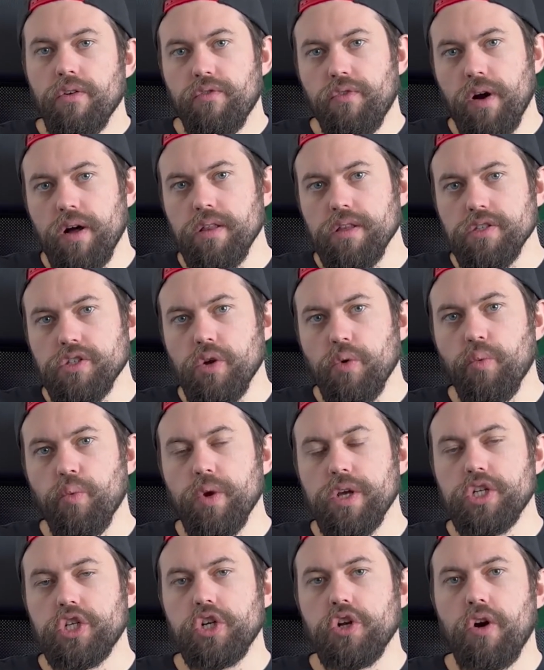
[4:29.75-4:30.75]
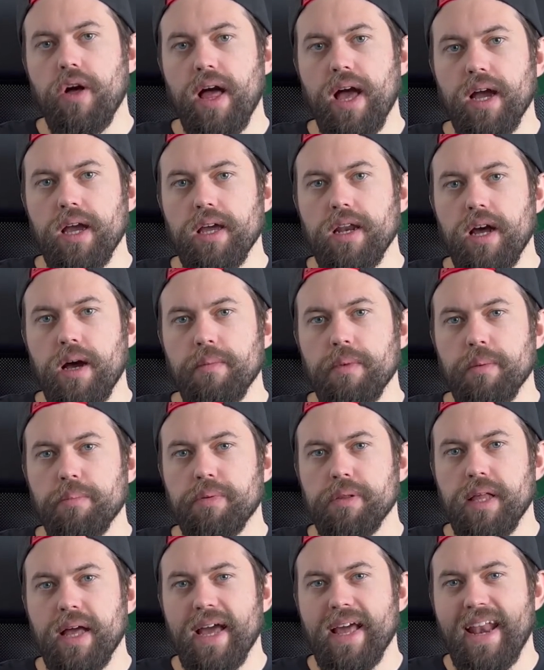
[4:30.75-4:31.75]
Phala's original economic
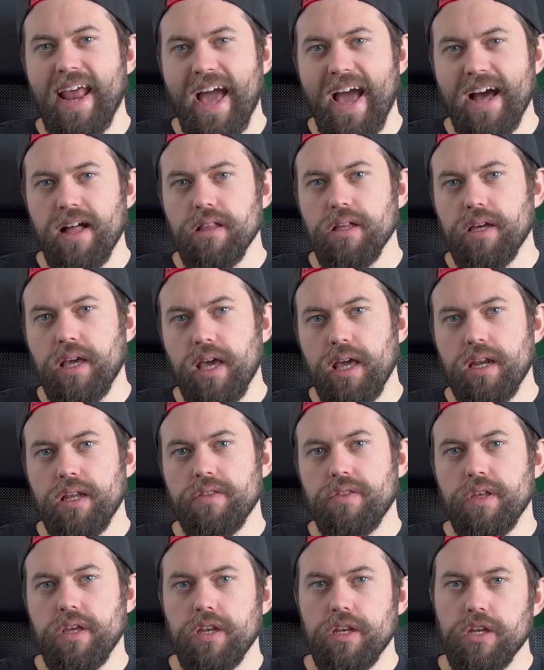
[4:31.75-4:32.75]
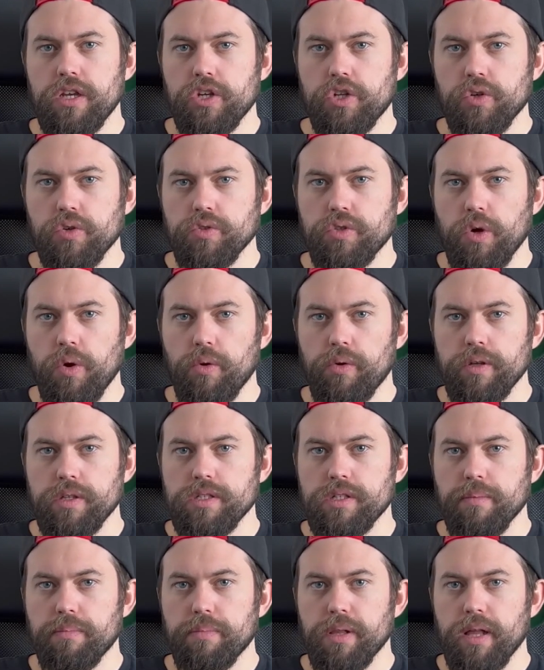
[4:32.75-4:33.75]
plan allocated the initial token
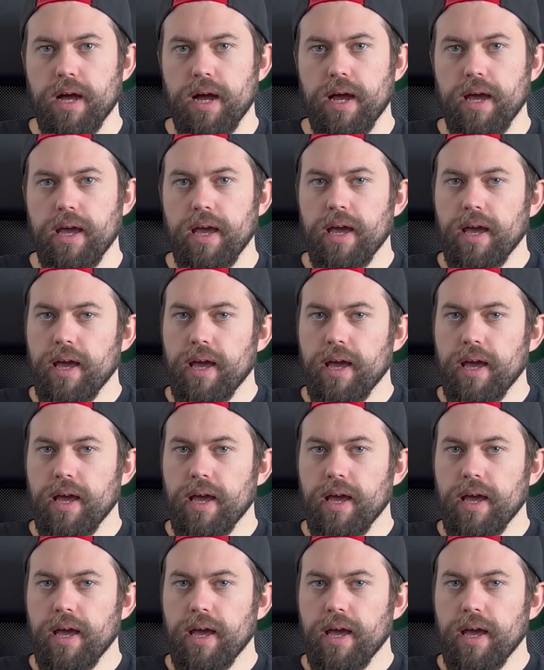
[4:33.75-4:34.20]
supply